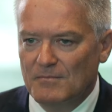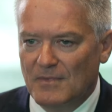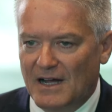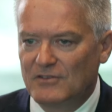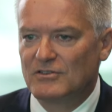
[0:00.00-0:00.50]

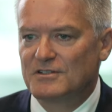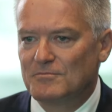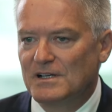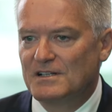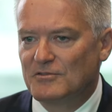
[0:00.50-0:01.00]
hundreds of
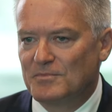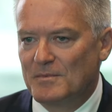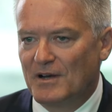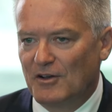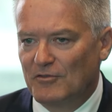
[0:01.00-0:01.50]
millions of
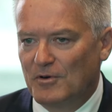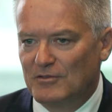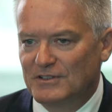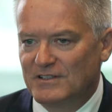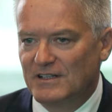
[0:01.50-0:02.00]
people out of
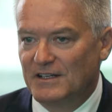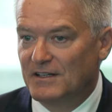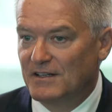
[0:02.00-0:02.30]
poverty and it